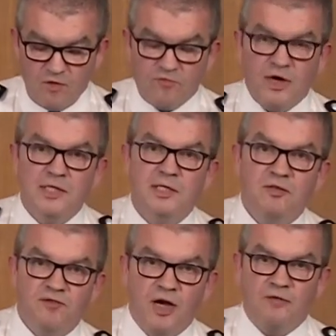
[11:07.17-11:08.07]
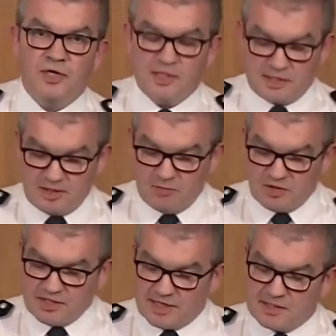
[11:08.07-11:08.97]
Fighting the virus and
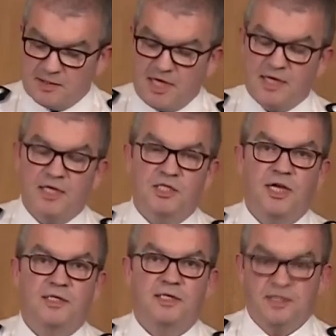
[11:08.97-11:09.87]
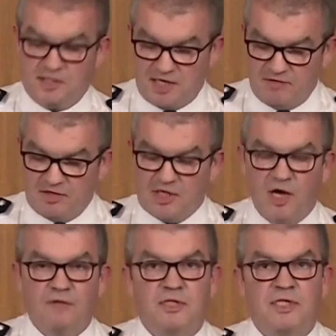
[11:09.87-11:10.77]
protecting the NHS and saving
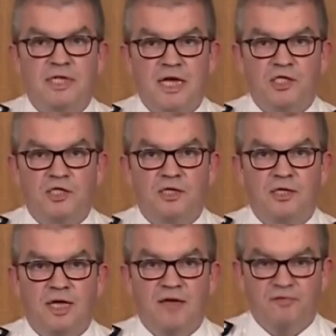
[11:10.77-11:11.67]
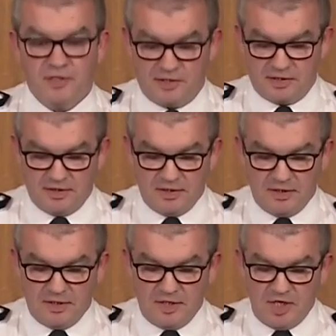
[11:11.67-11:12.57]
lives is a national effort.
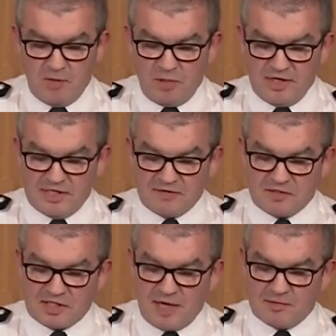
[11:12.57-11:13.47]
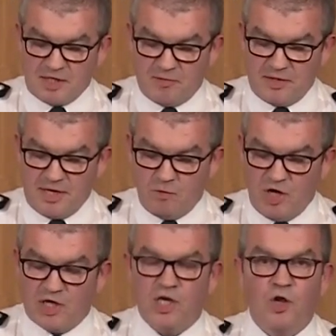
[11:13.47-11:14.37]
And police have stepped up in their
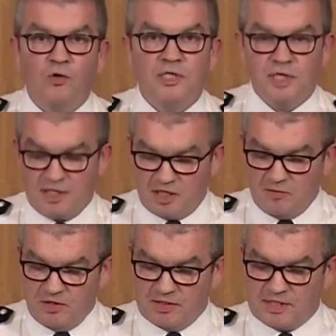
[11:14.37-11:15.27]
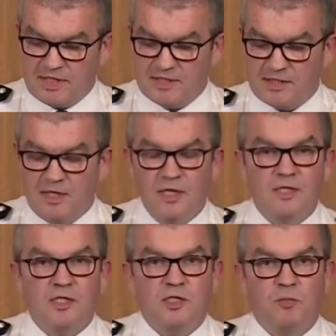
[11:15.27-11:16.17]
work alongside communities
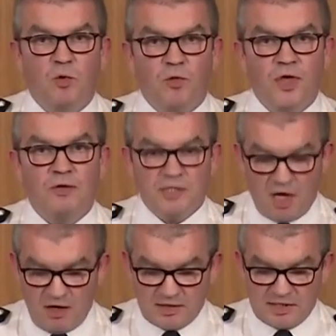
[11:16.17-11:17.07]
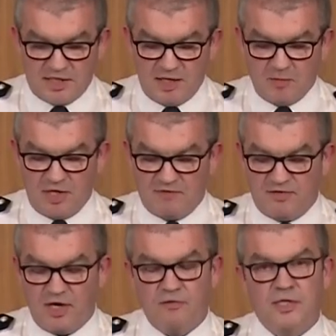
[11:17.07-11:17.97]
to support those hardest hit by the
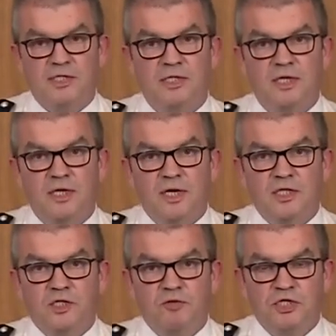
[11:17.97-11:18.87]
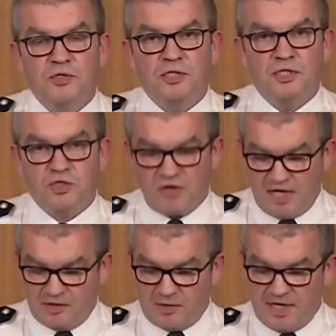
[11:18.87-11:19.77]
virus and to reduce the
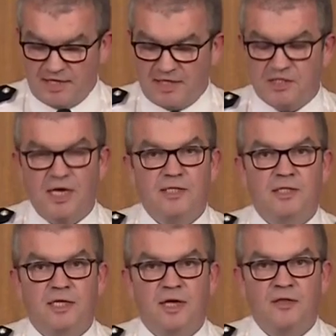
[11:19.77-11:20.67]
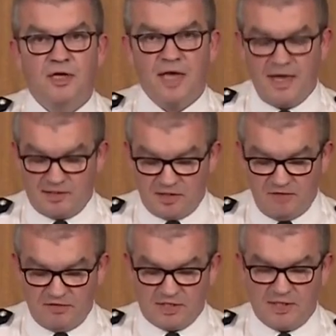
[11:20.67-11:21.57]
strain on the NHS and other care
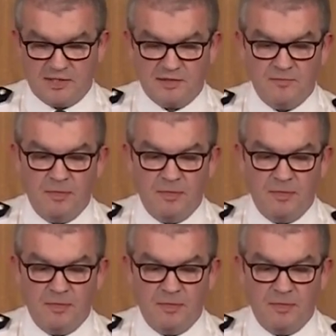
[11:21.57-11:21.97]
services.